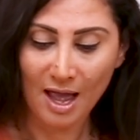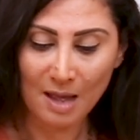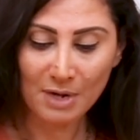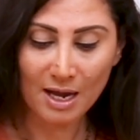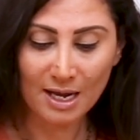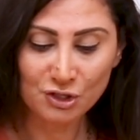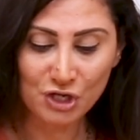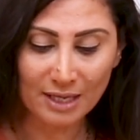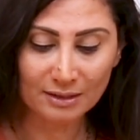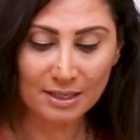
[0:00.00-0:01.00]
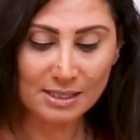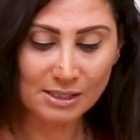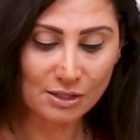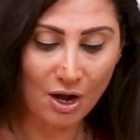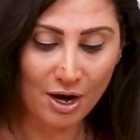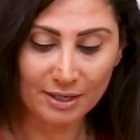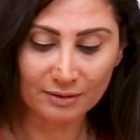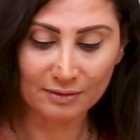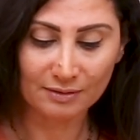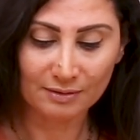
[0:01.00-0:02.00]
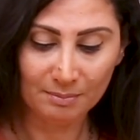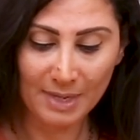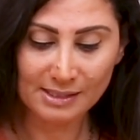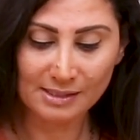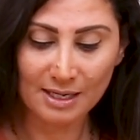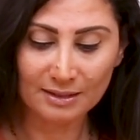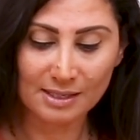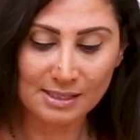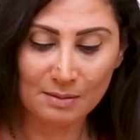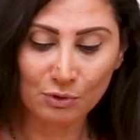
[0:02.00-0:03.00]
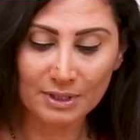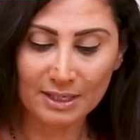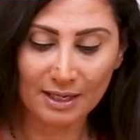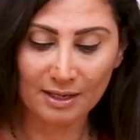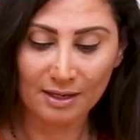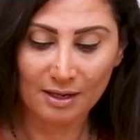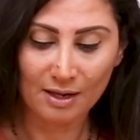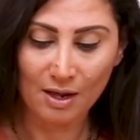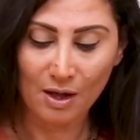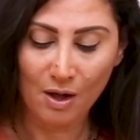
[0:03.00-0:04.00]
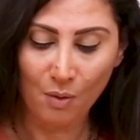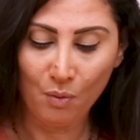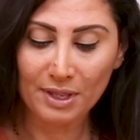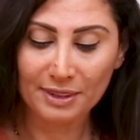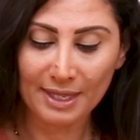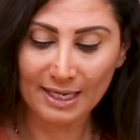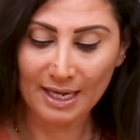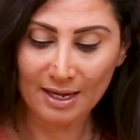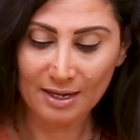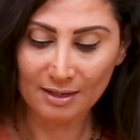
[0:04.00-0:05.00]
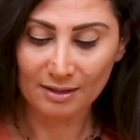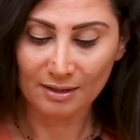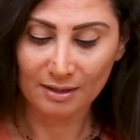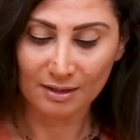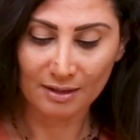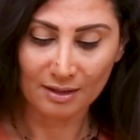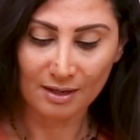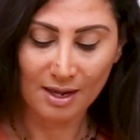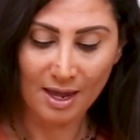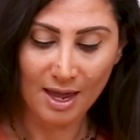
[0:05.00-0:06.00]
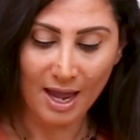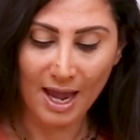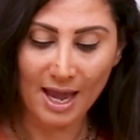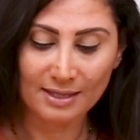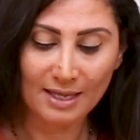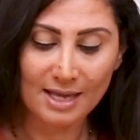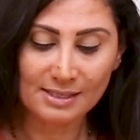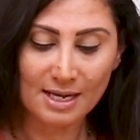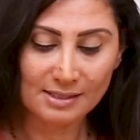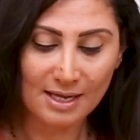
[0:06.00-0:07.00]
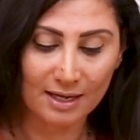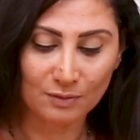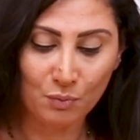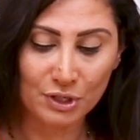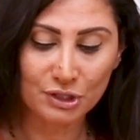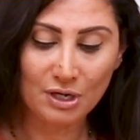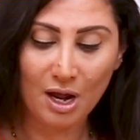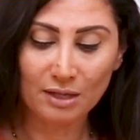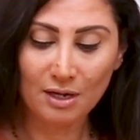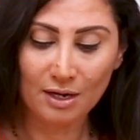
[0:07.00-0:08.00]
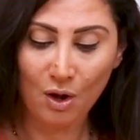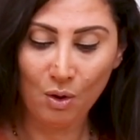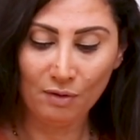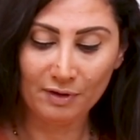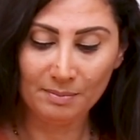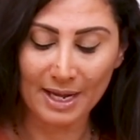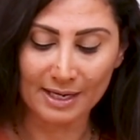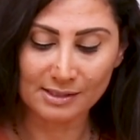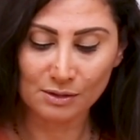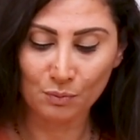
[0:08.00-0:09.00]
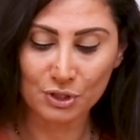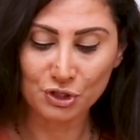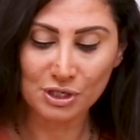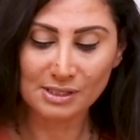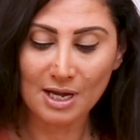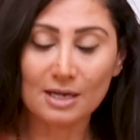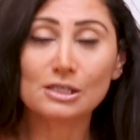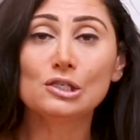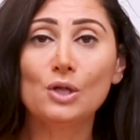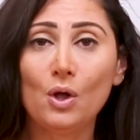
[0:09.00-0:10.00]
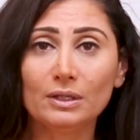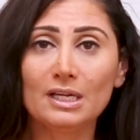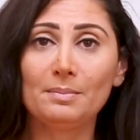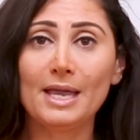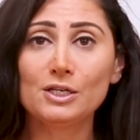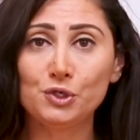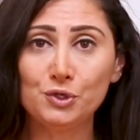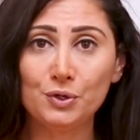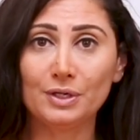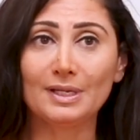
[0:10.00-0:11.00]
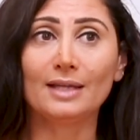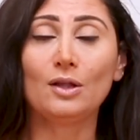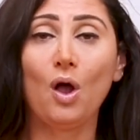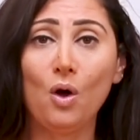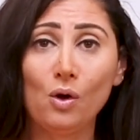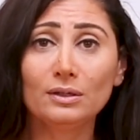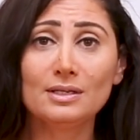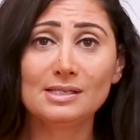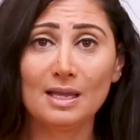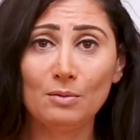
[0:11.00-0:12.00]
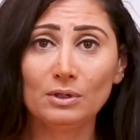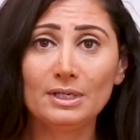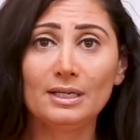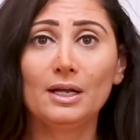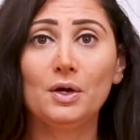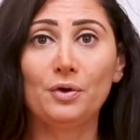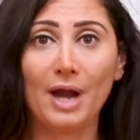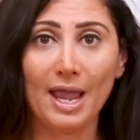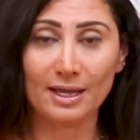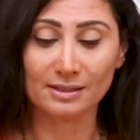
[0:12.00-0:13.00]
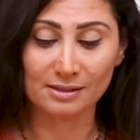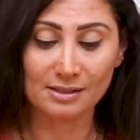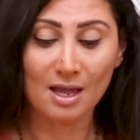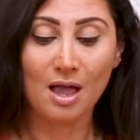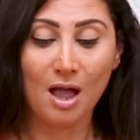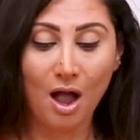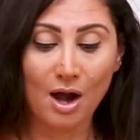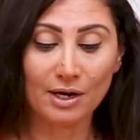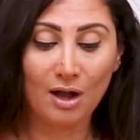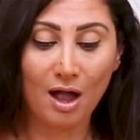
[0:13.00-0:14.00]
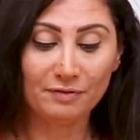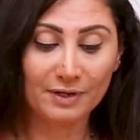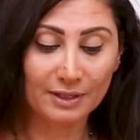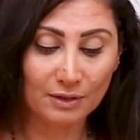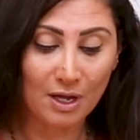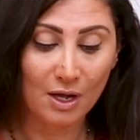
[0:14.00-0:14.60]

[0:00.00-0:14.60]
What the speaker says: I'm gonna gently start mixing the semolina with the ghee, and as I said, we're not gonna overmix. We're just gonna slowly make sure that all the semolina grains are covered